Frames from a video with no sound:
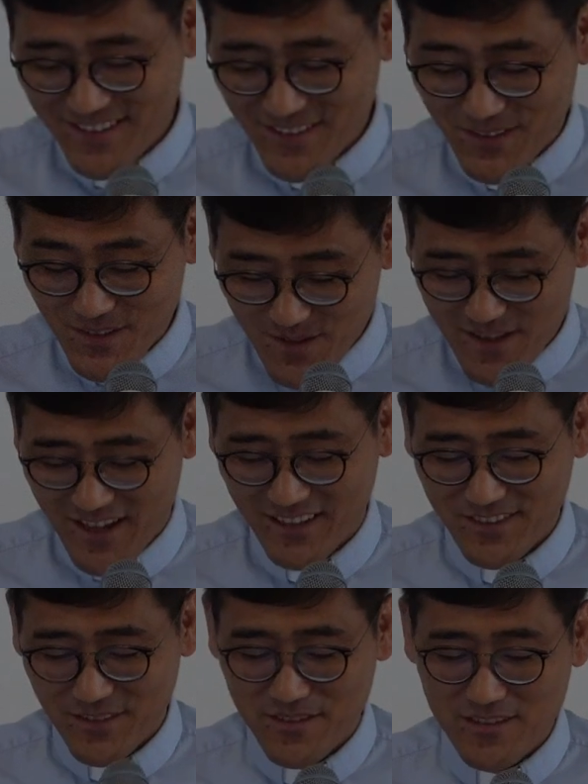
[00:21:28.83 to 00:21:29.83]
to do
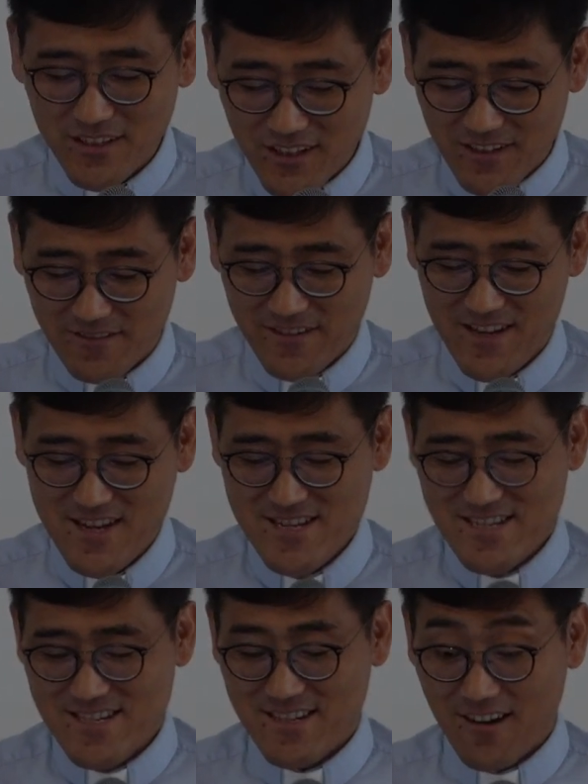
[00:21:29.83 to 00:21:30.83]
that, to serve
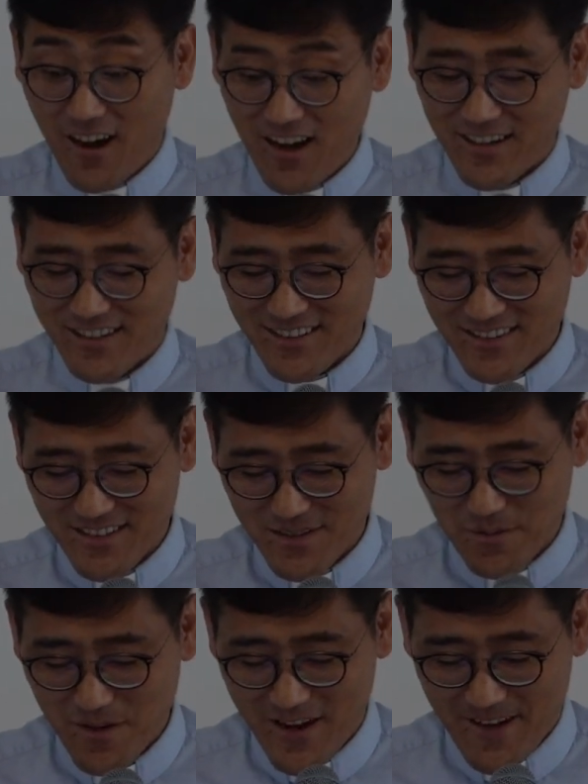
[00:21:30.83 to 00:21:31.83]
God in
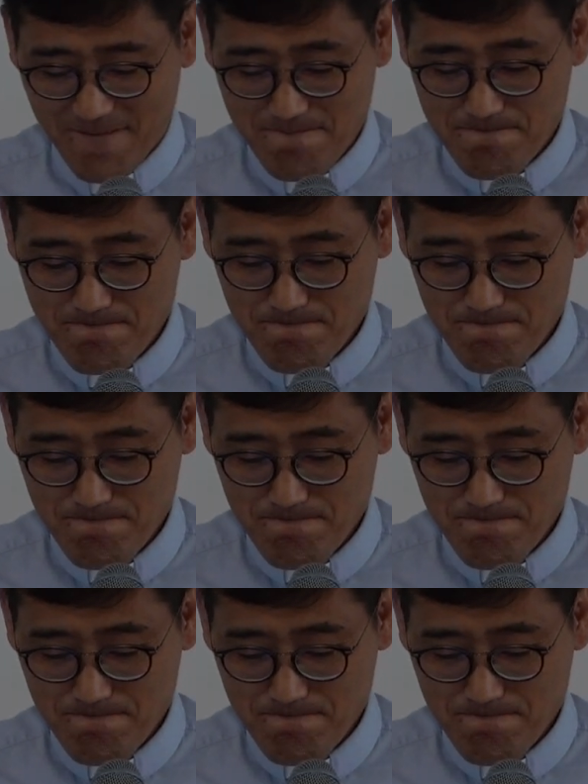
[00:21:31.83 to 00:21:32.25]
this way.